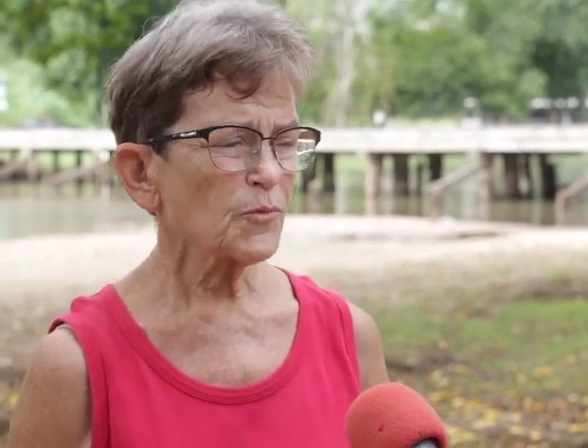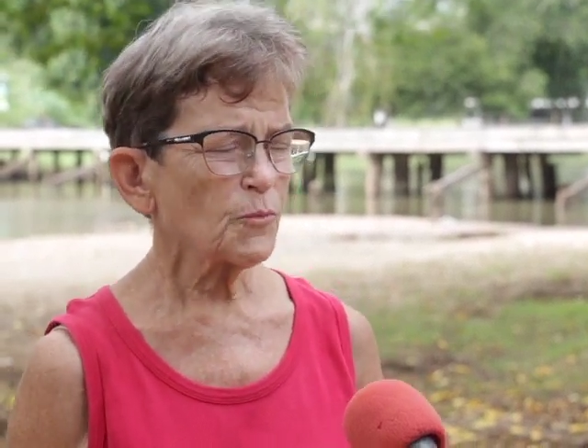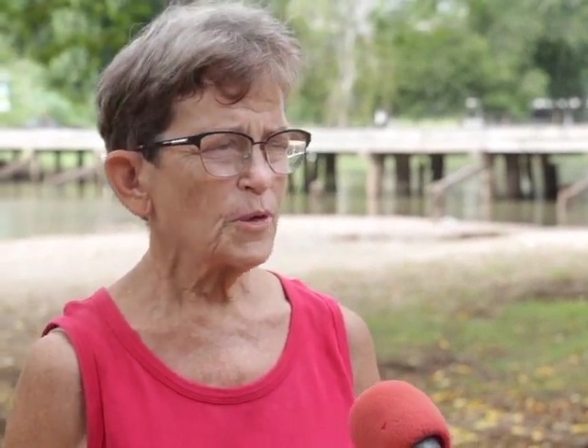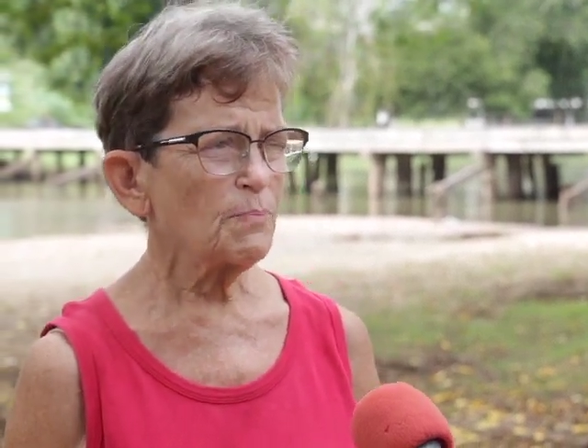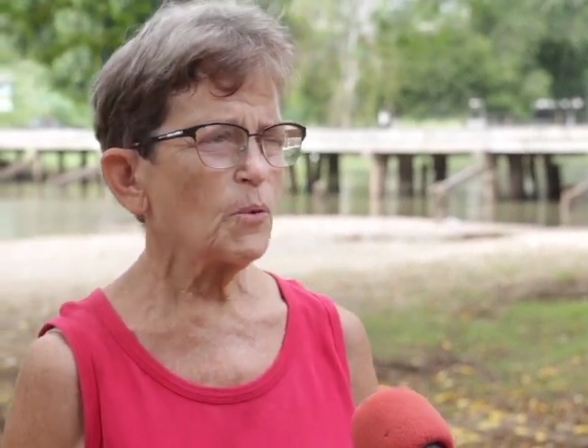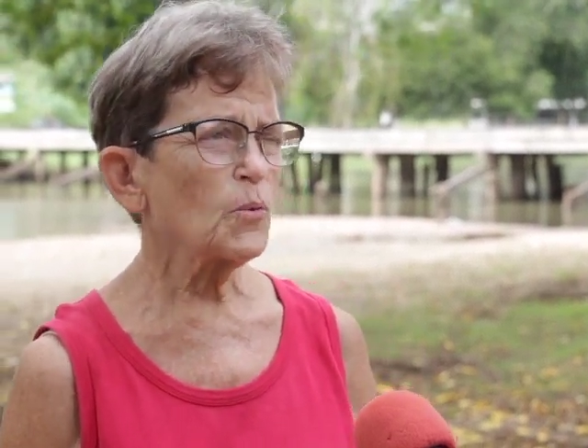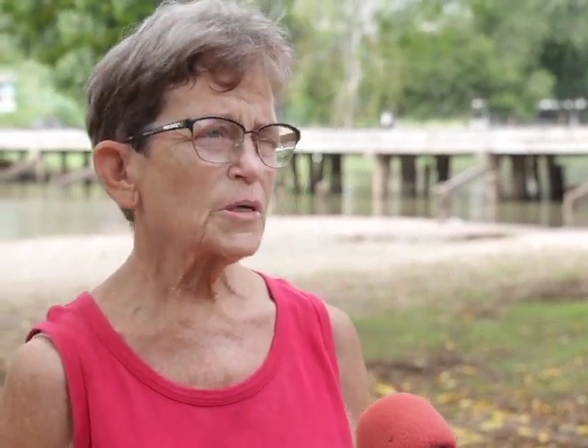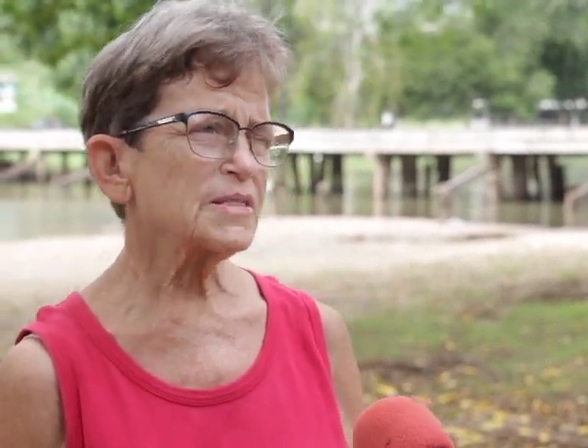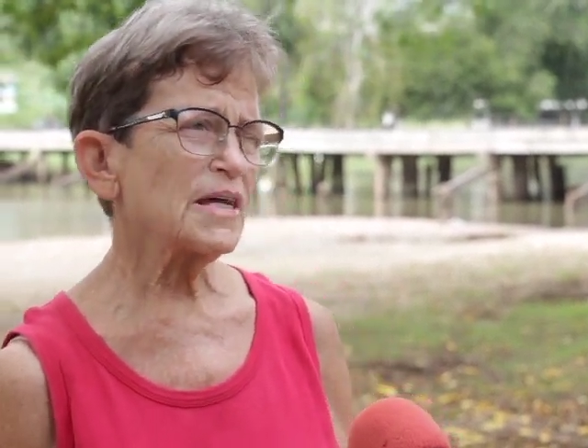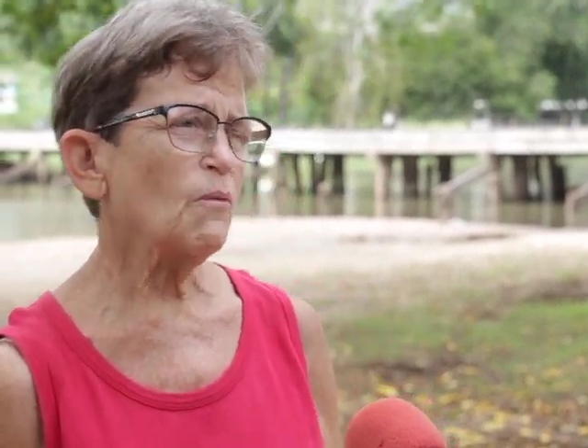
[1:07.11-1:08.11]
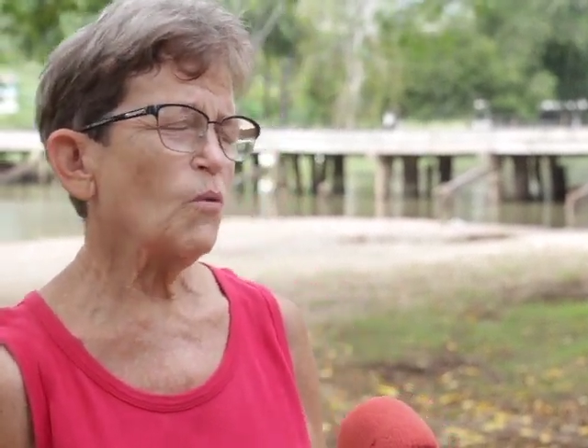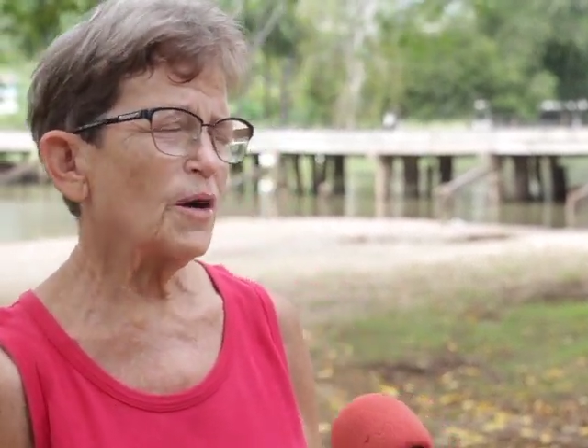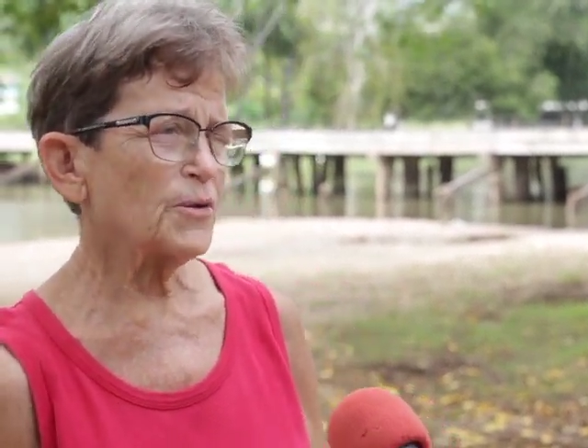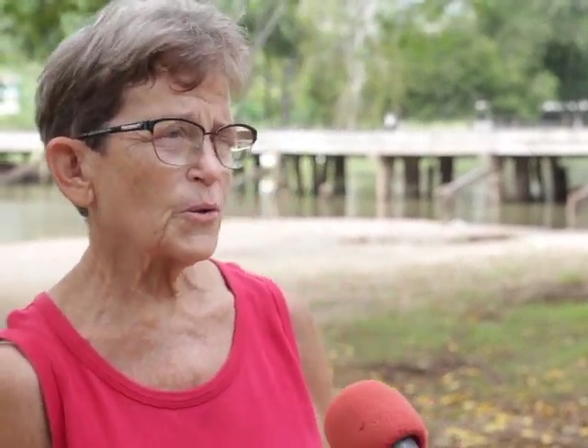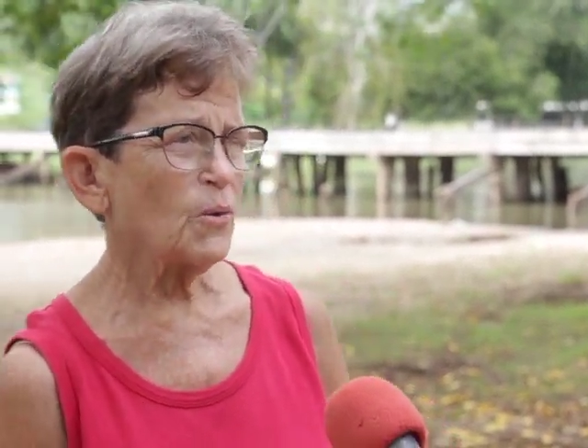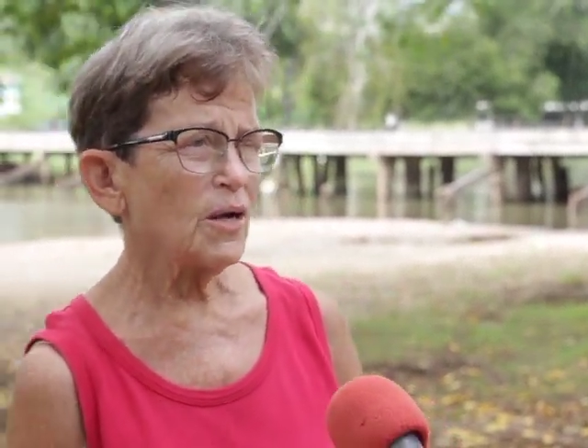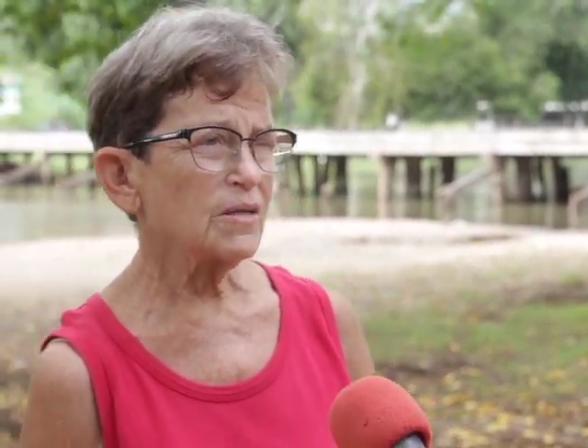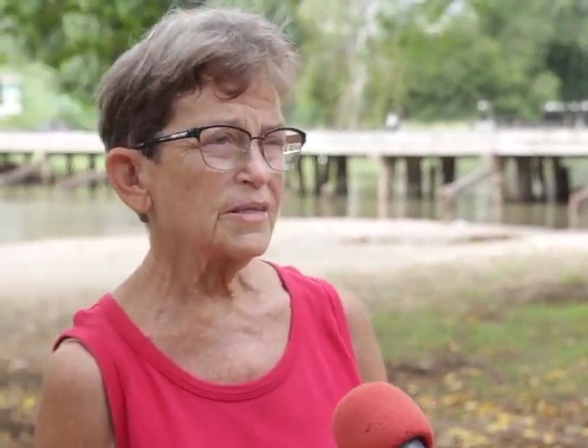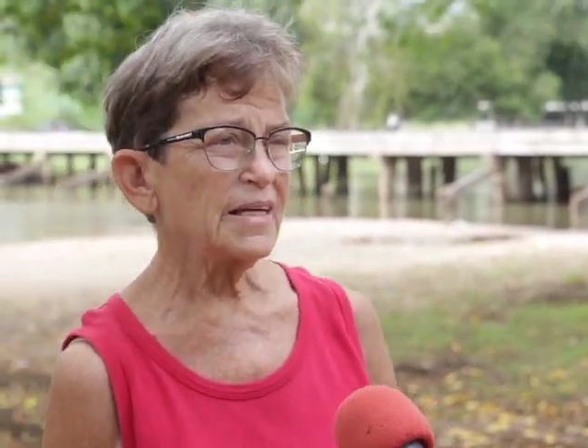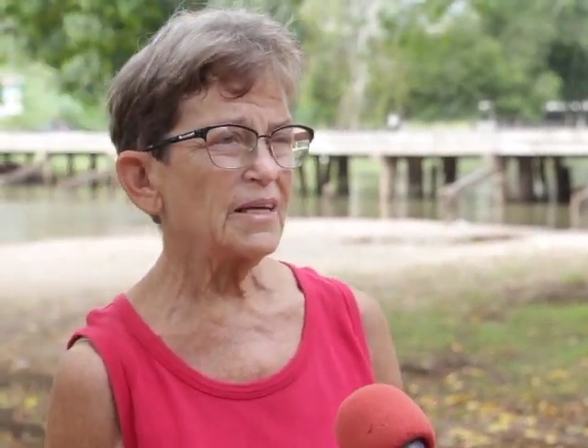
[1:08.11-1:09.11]
reports on water
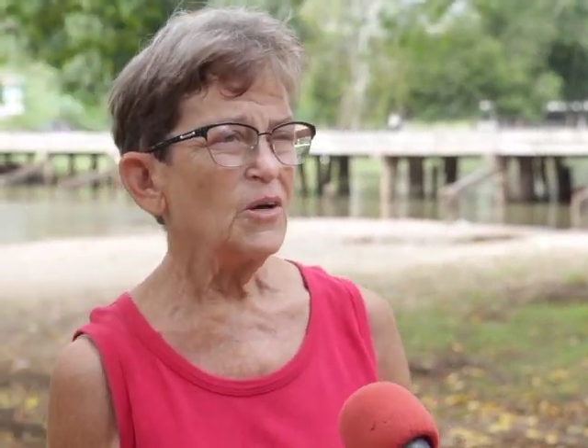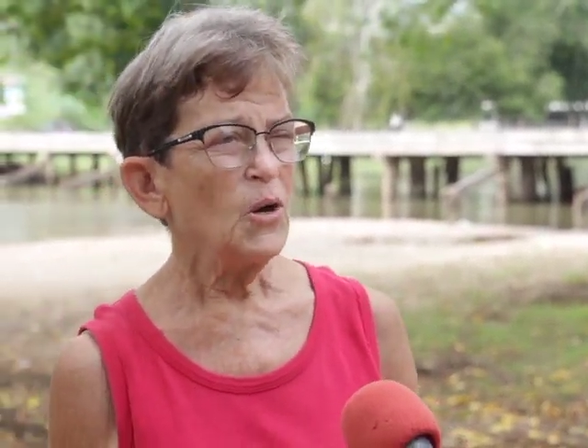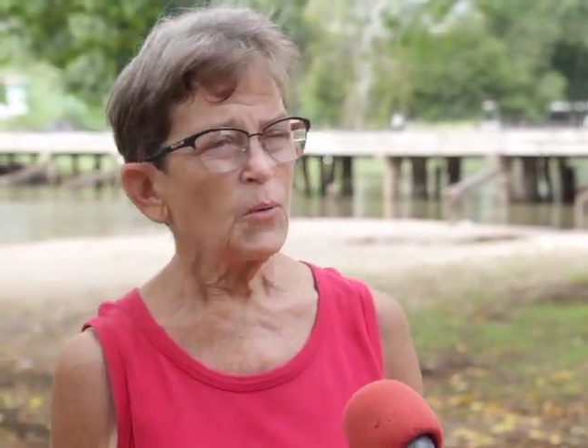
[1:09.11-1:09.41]
quality.